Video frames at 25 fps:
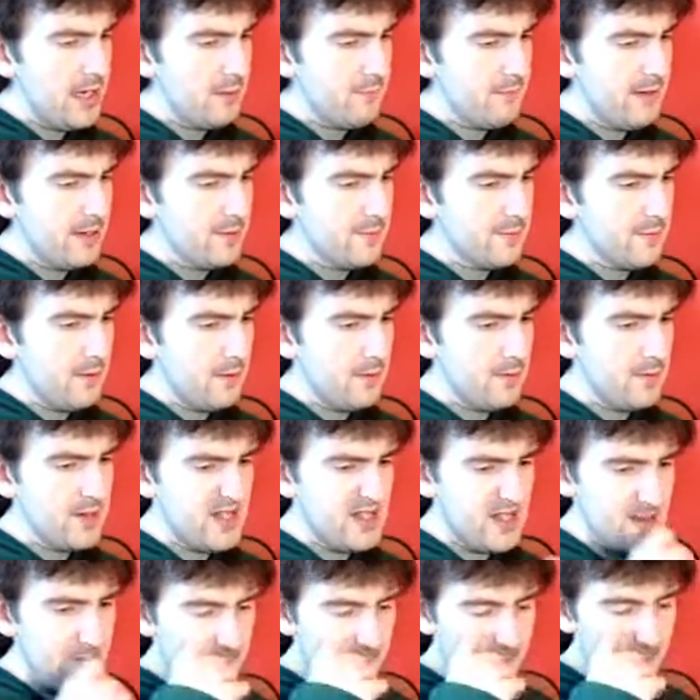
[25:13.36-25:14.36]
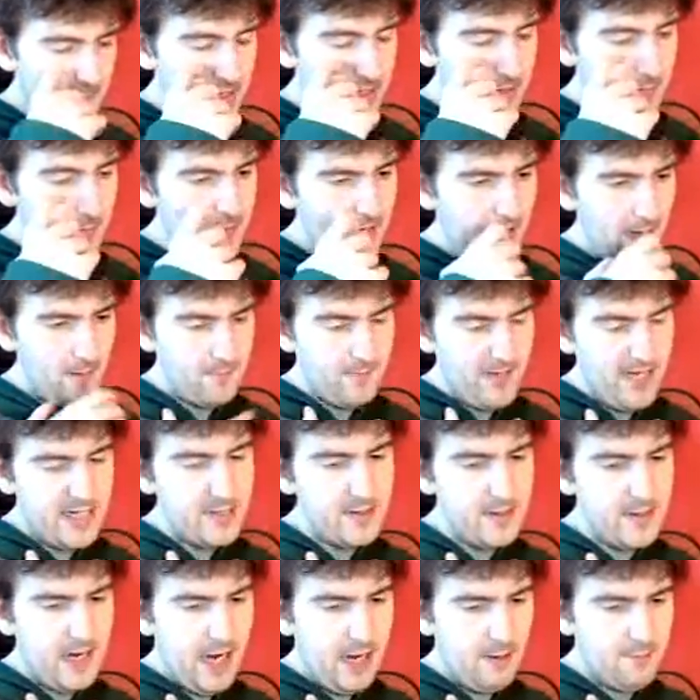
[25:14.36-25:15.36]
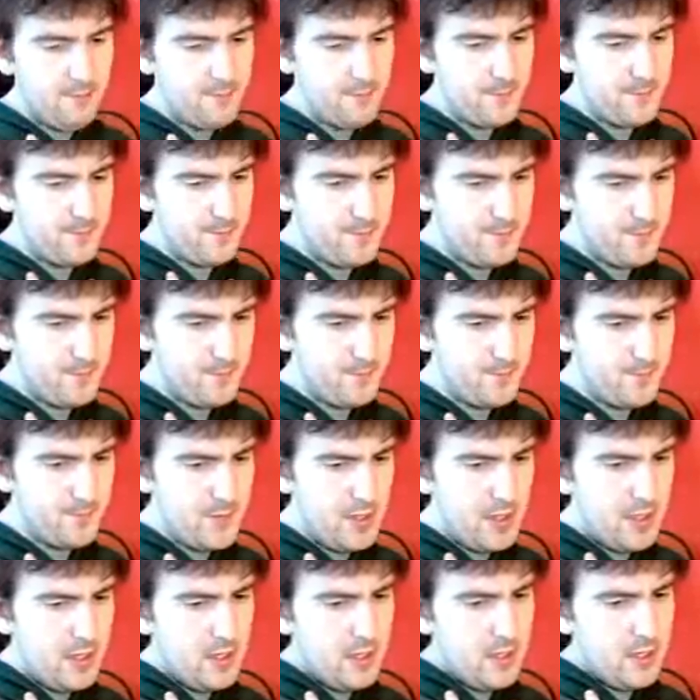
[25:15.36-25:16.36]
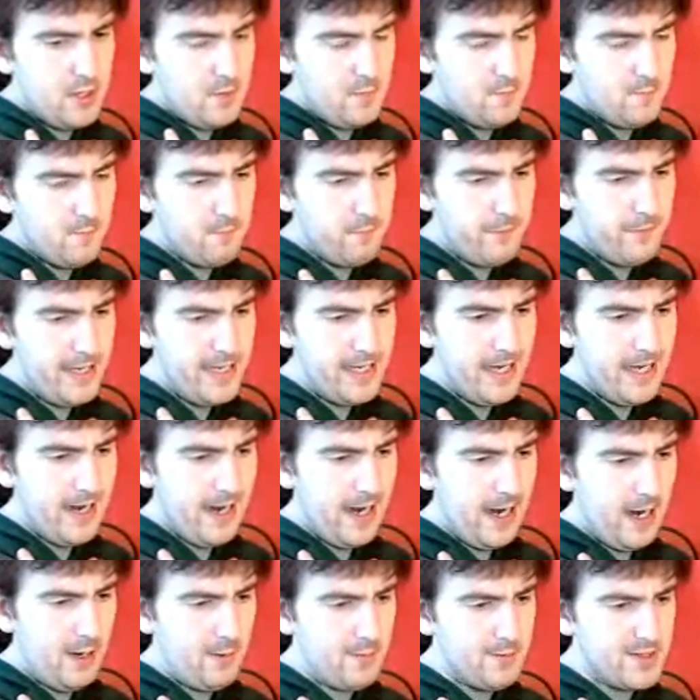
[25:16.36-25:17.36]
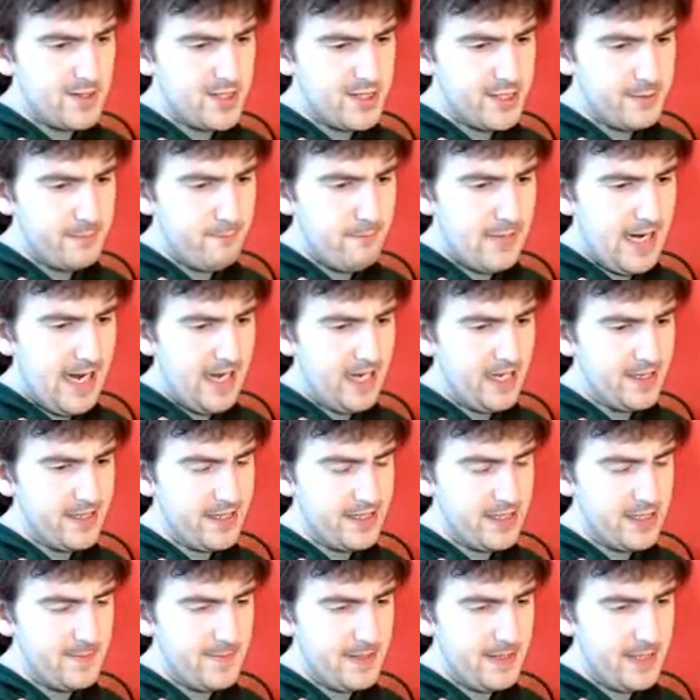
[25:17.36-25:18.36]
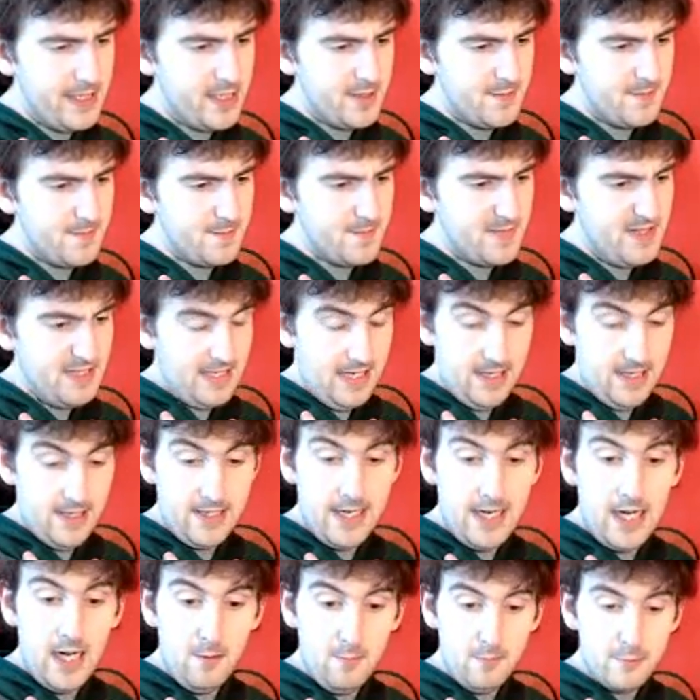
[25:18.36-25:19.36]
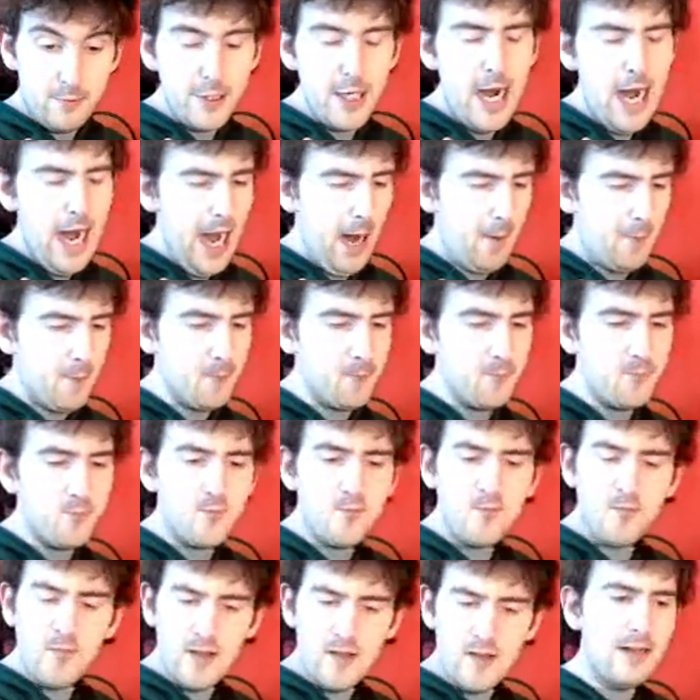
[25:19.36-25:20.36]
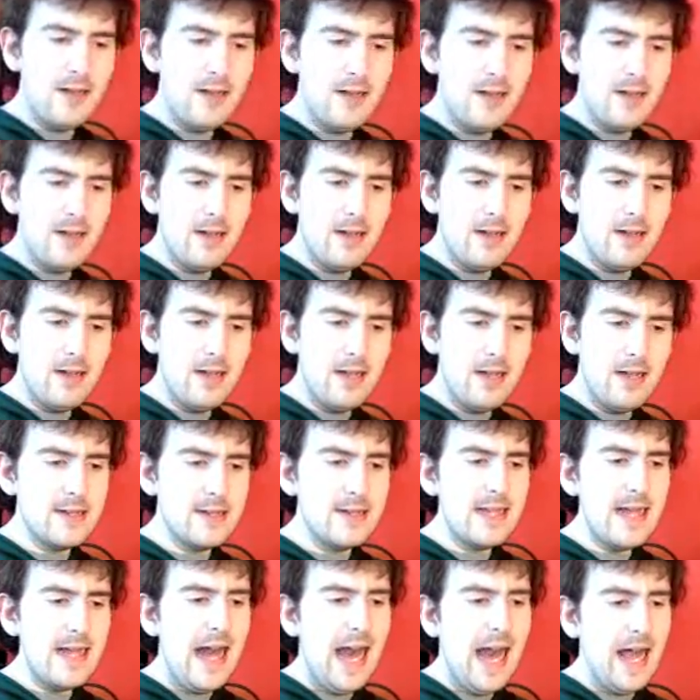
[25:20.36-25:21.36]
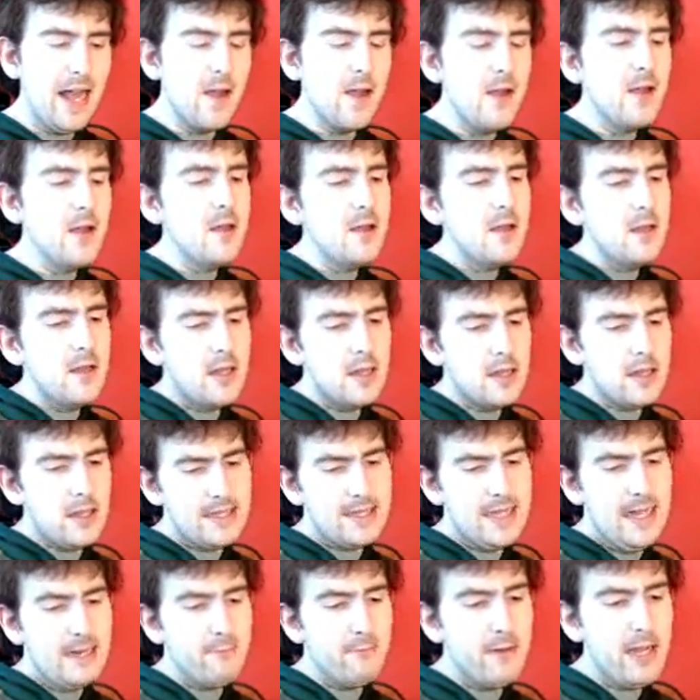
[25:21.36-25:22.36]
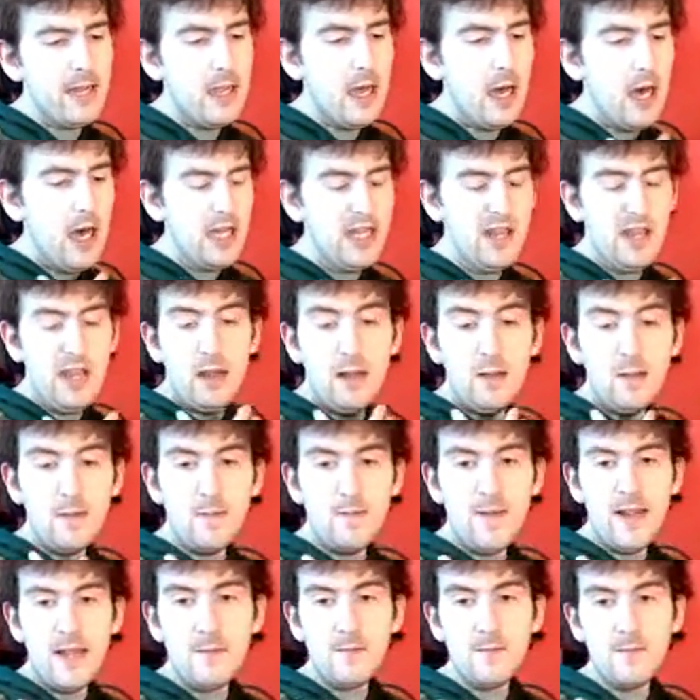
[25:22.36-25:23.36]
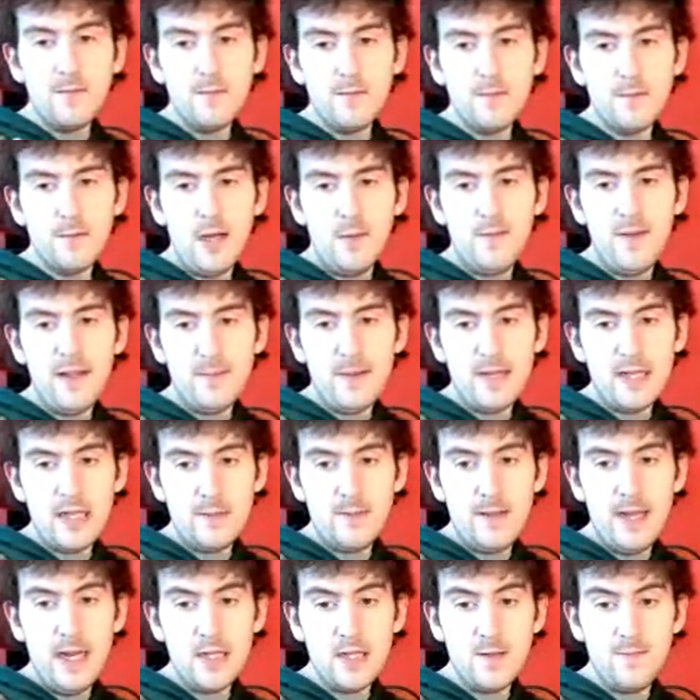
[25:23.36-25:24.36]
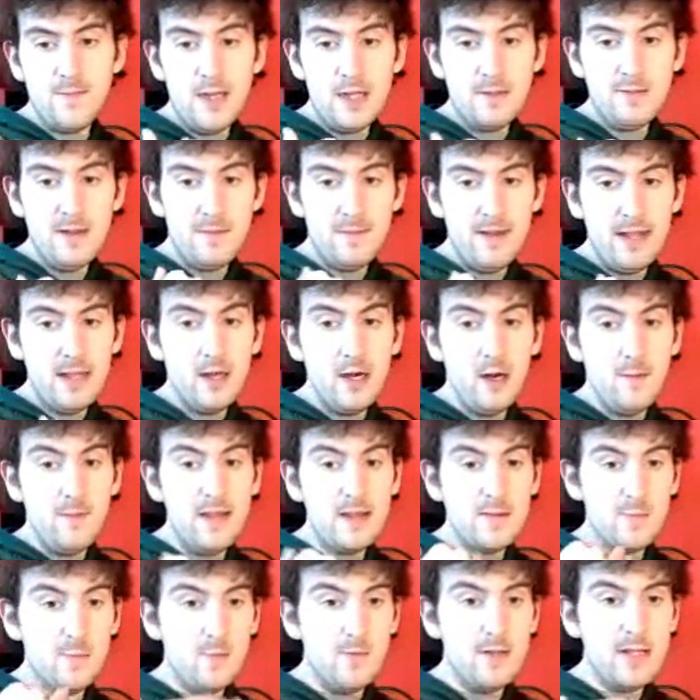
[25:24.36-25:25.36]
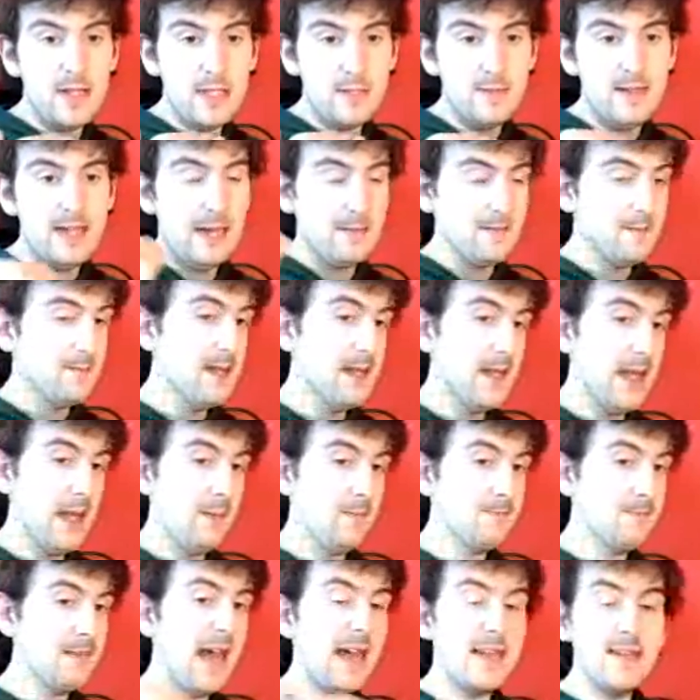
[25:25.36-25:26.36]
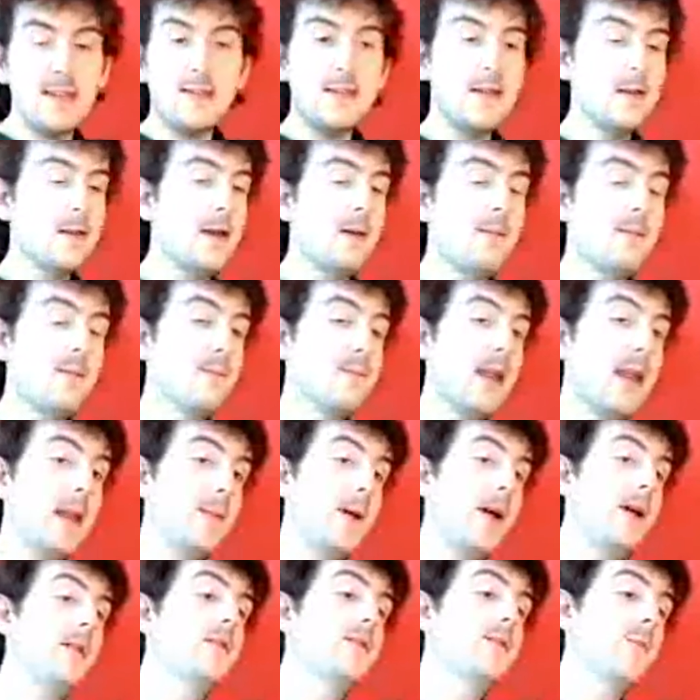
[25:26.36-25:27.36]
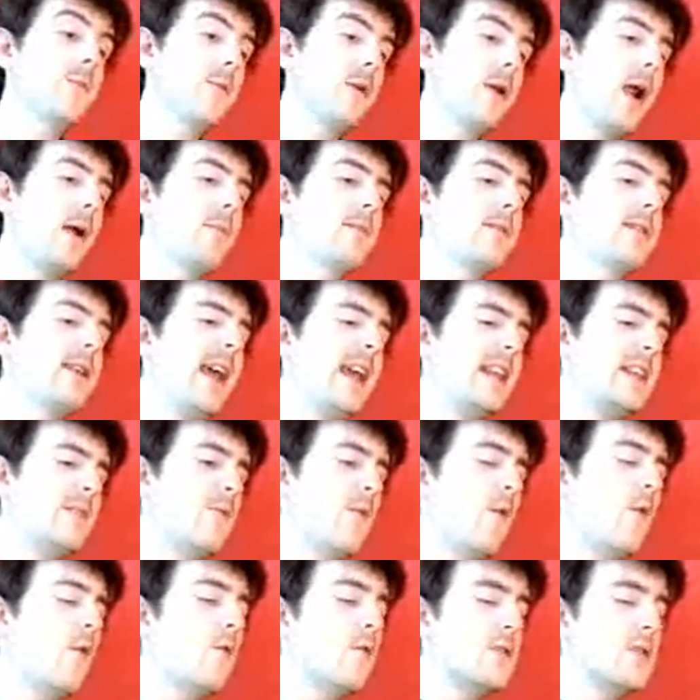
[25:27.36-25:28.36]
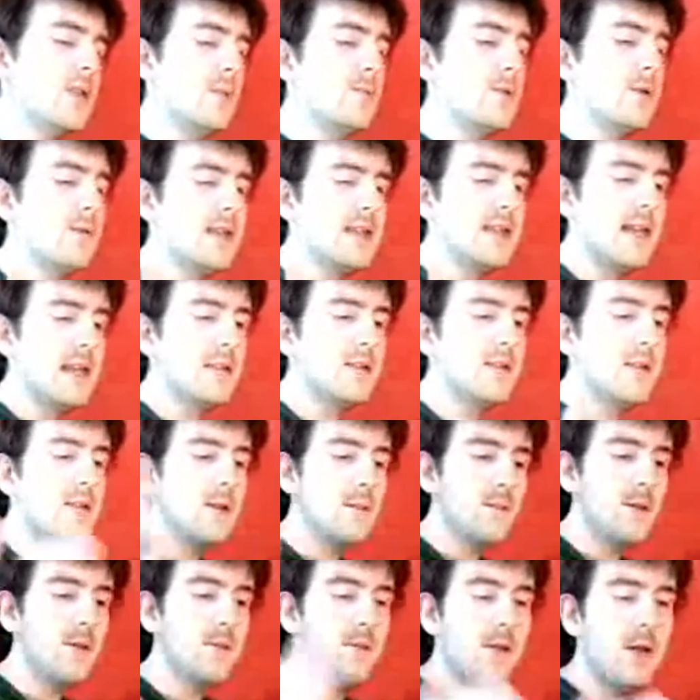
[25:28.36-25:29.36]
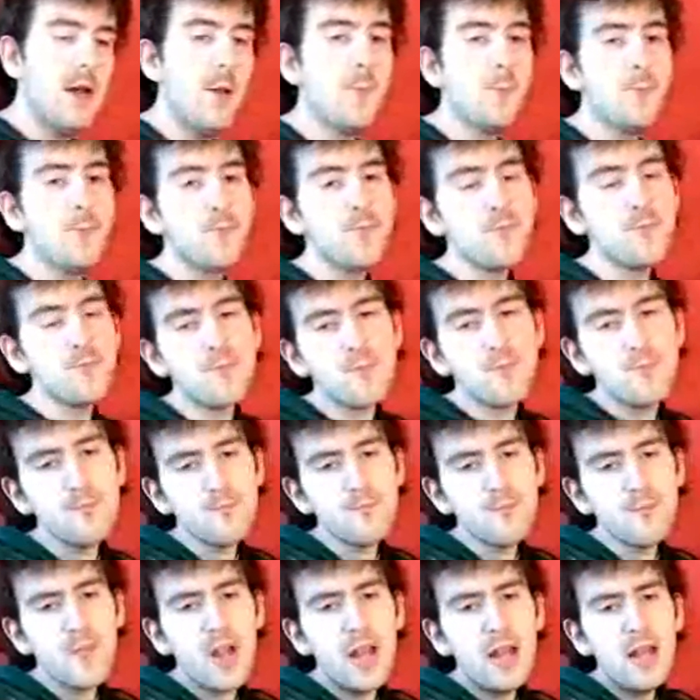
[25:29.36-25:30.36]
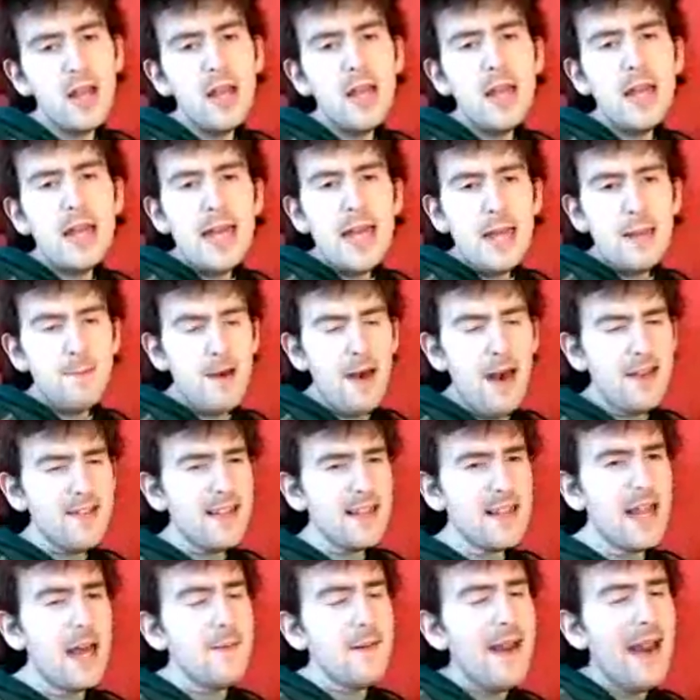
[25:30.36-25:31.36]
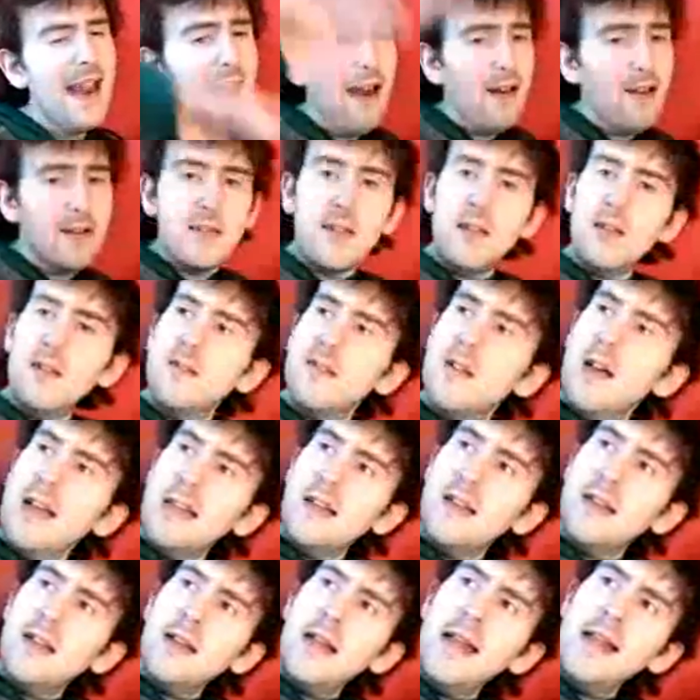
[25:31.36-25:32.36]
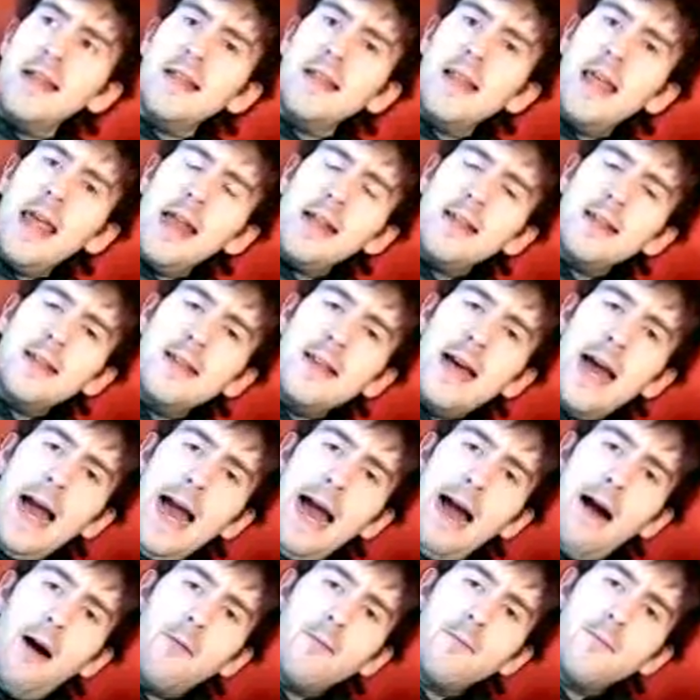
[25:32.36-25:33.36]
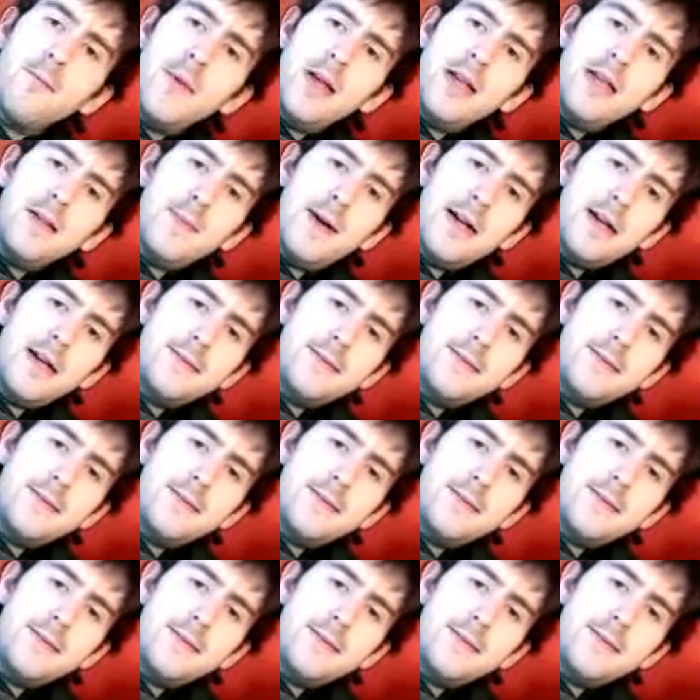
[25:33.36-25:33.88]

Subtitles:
restaurants, which have really helped to make Disney Village stand out. Yeah, stand out because that. Because, like I said, we ask you to think of one thing about disability, the first thing I think of is always going to be Captain Mickey. That stood up for me the most. Now, this will also probably stand to a lot of people as well. If I was to go out into town, in